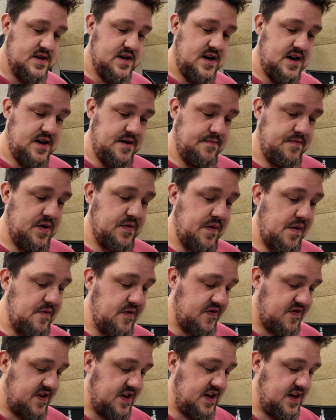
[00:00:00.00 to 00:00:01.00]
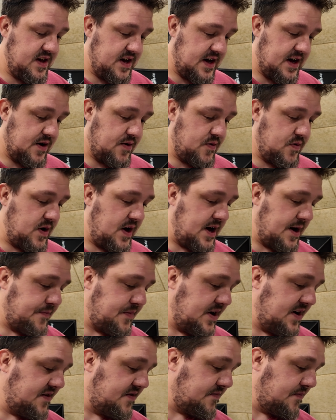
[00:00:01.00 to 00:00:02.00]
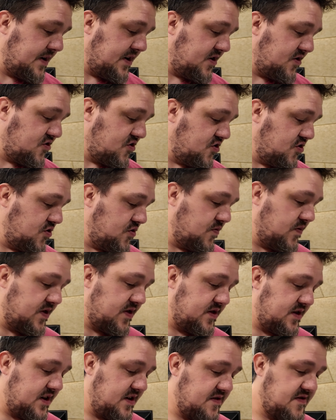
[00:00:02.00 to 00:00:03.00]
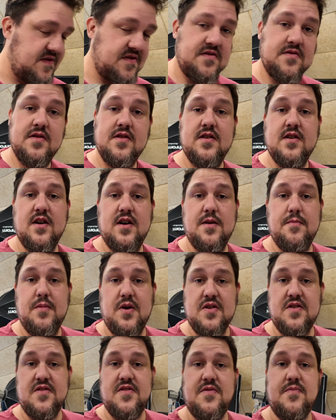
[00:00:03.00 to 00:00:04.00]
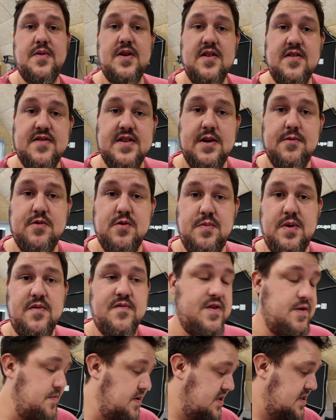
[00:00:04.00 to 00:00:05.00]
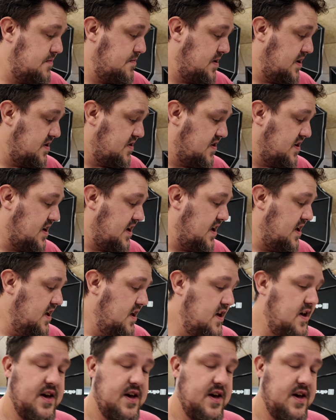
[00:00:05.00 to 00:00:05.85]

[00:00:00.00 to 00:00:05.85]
But we will see how Herpa has managed to do with these models, because I will be filming them here today.